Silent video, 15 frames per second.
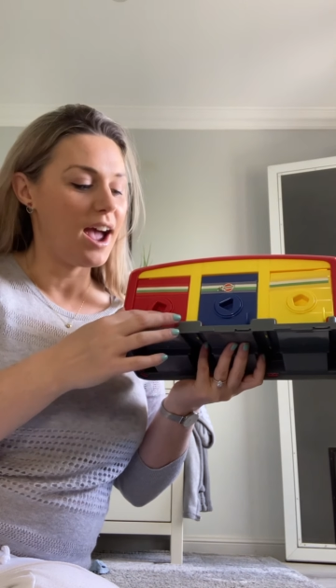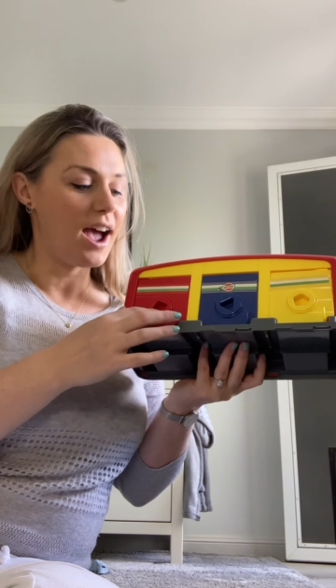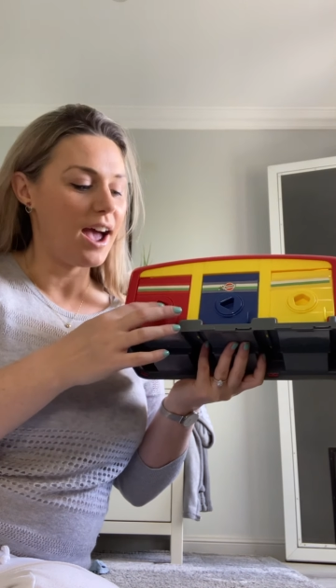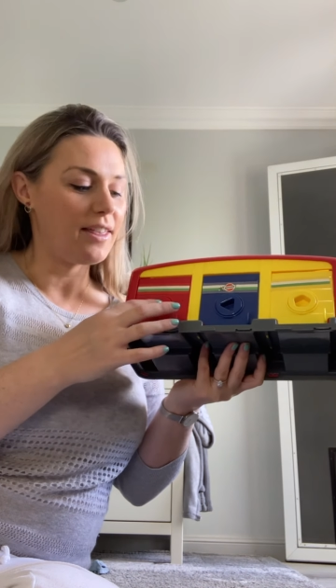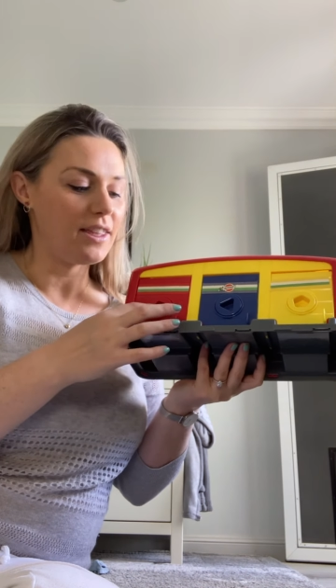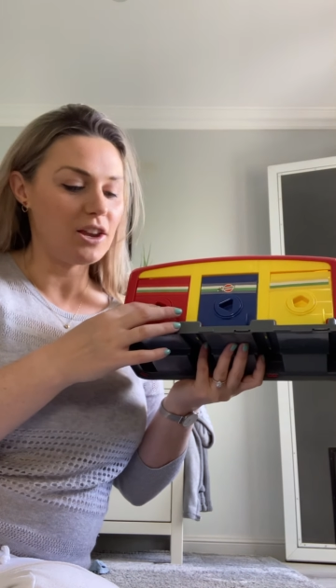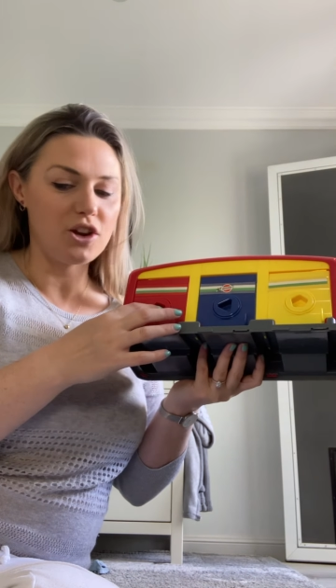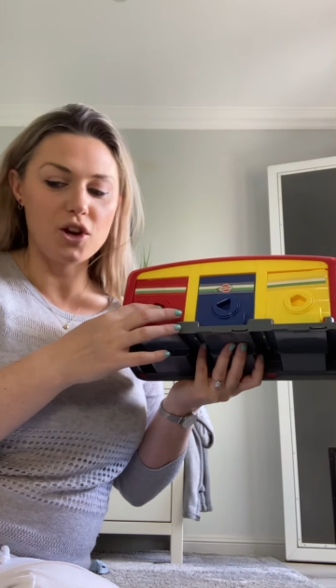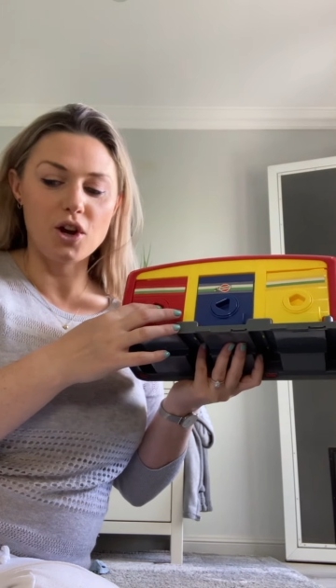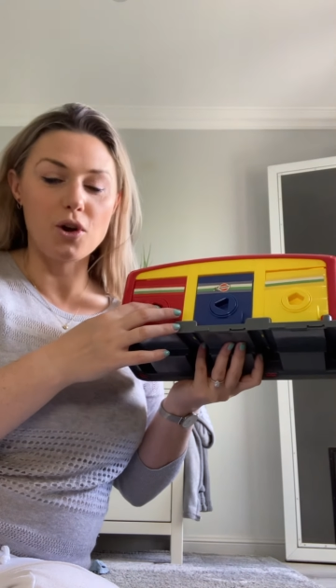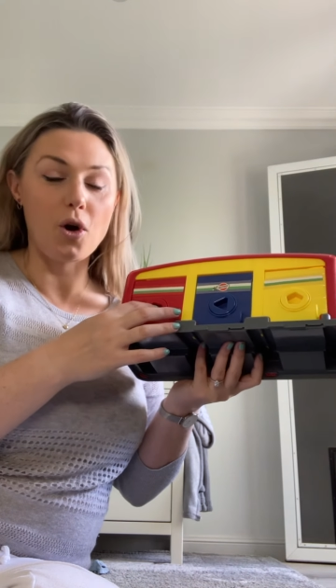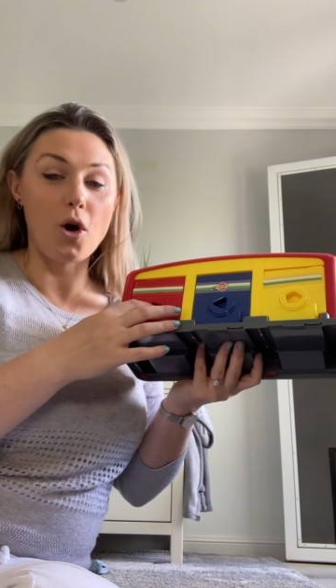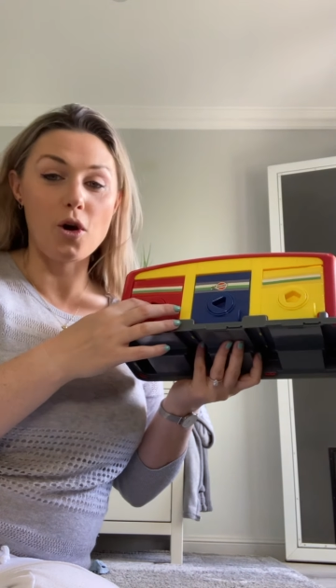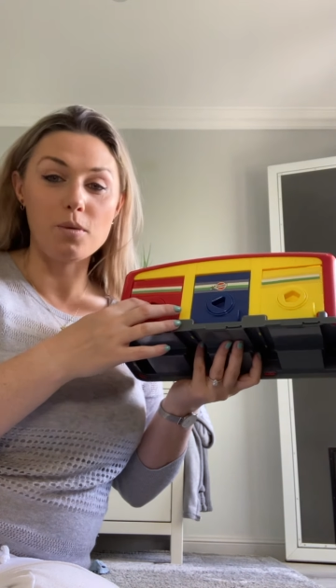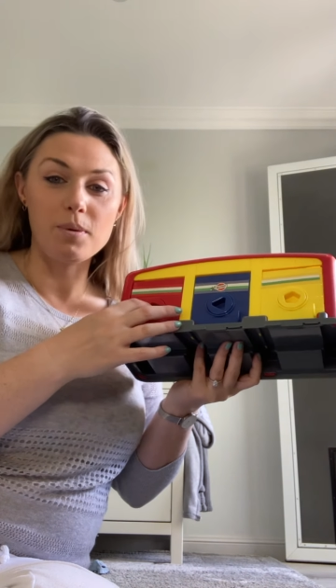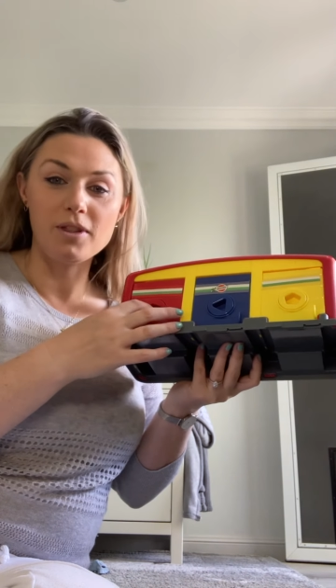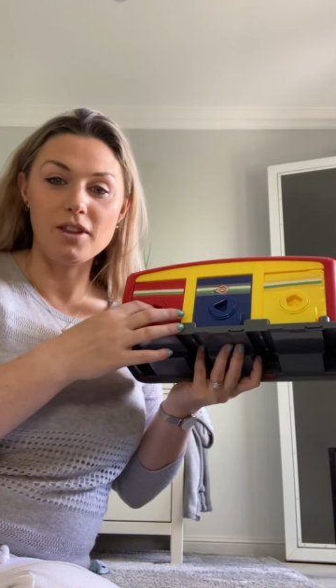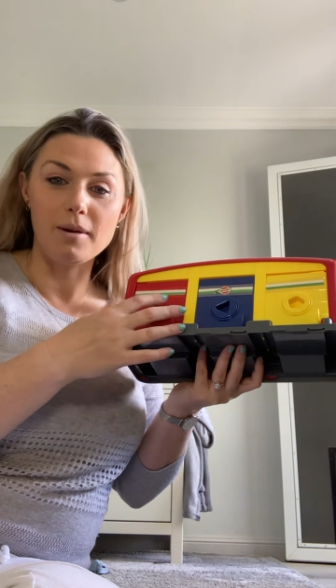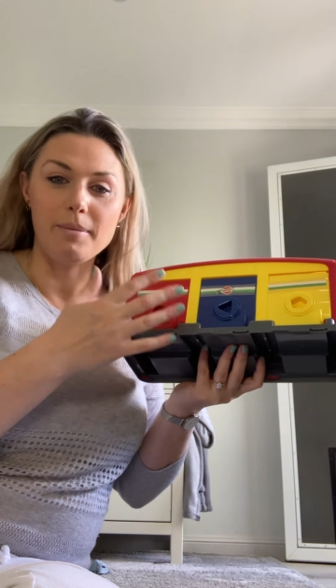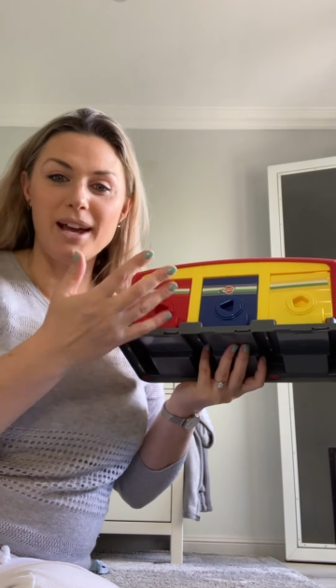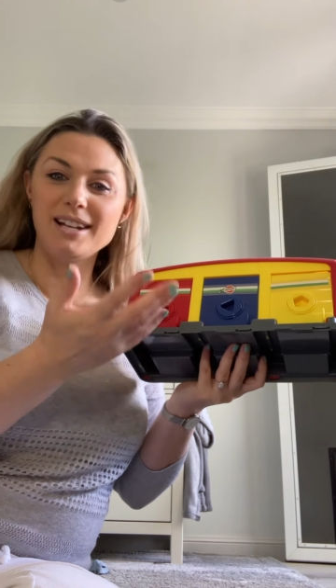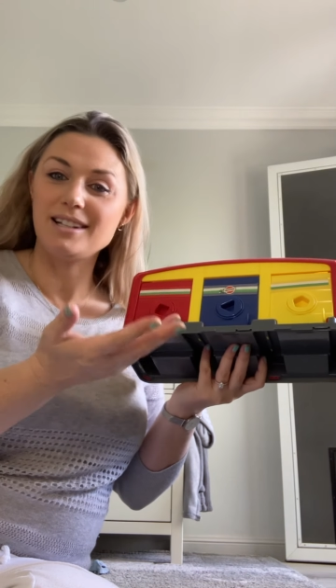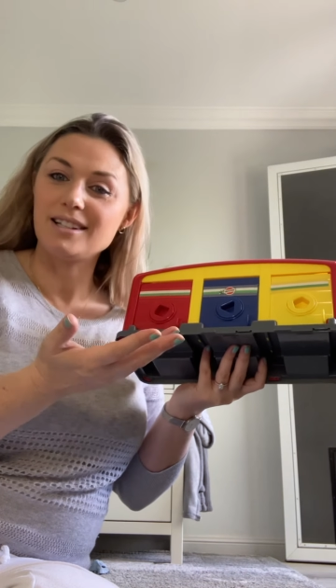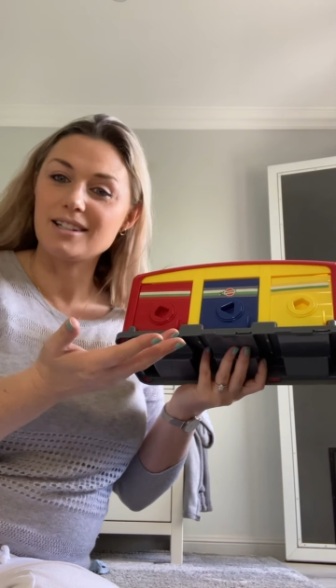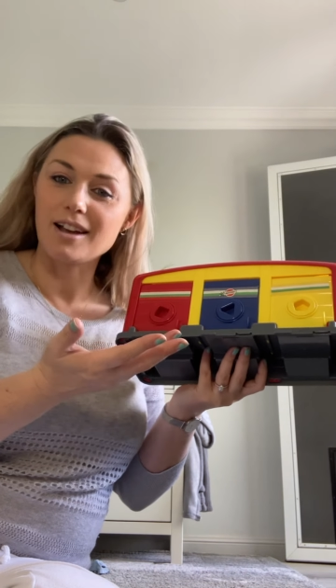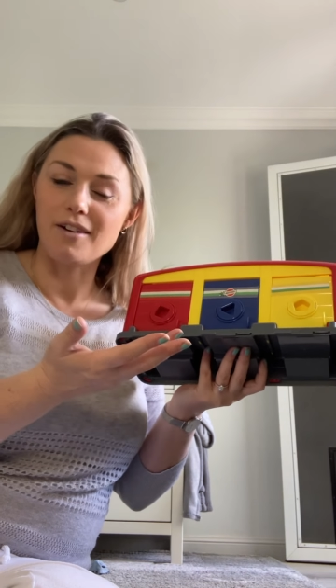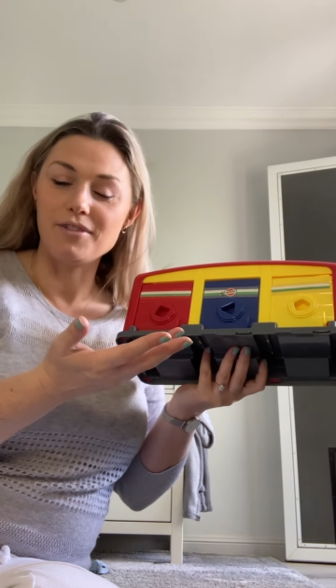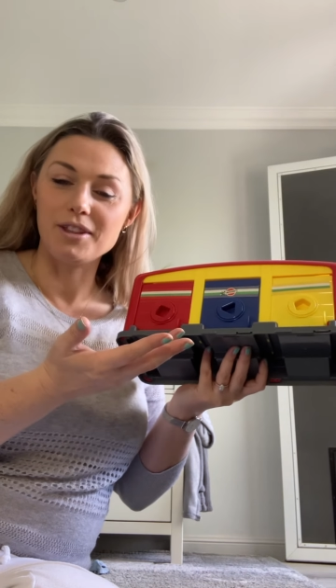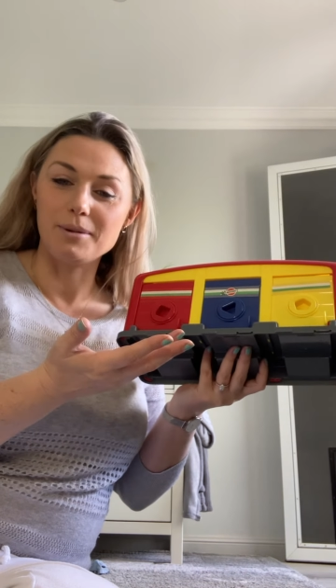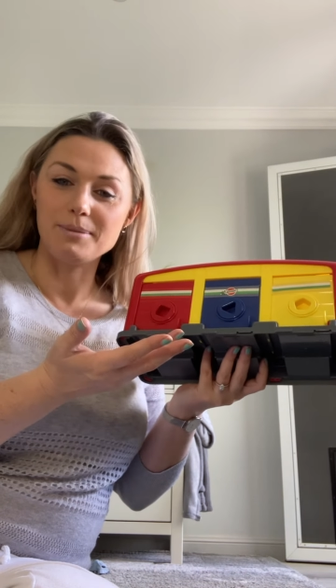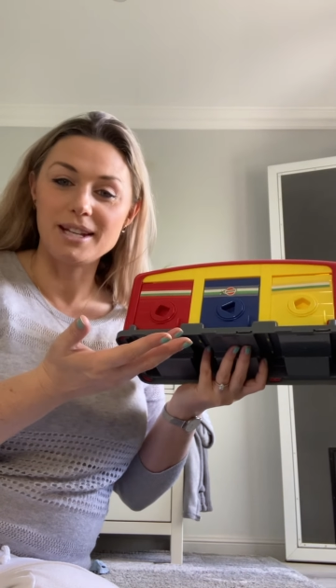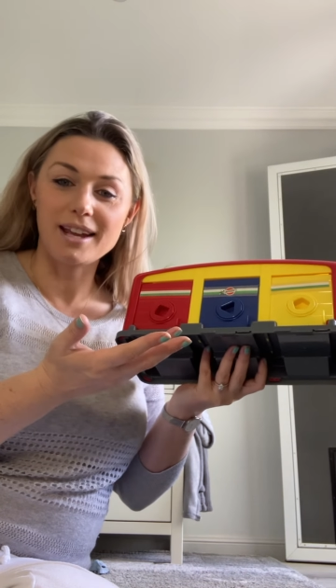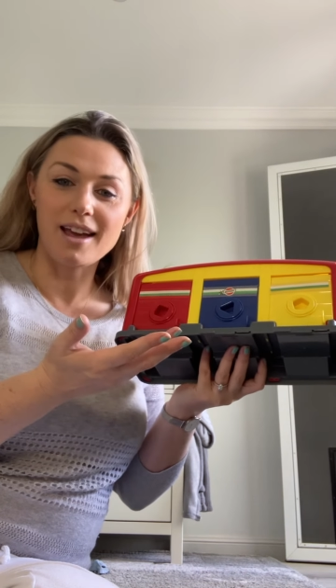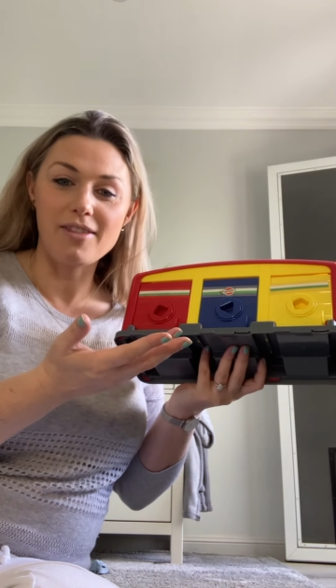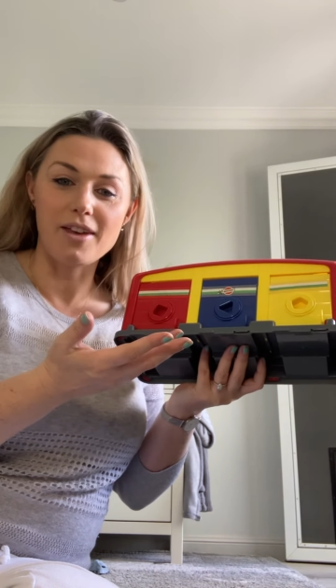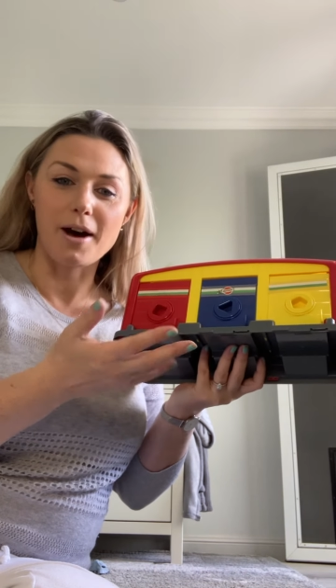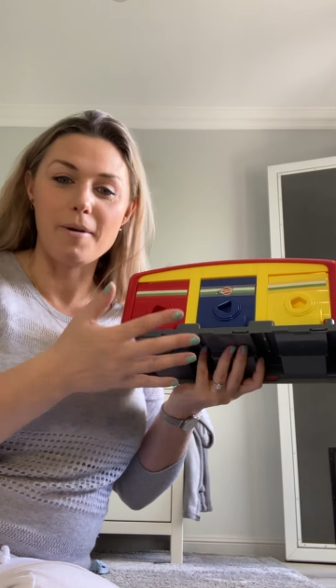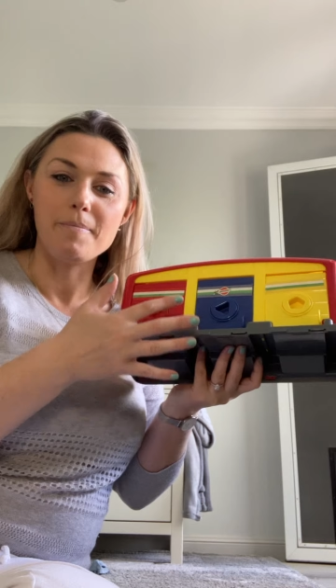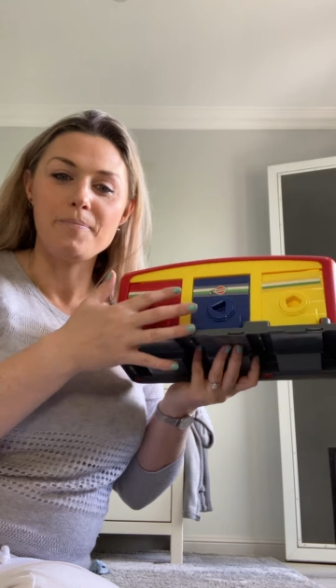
and then you can open them and discover them together.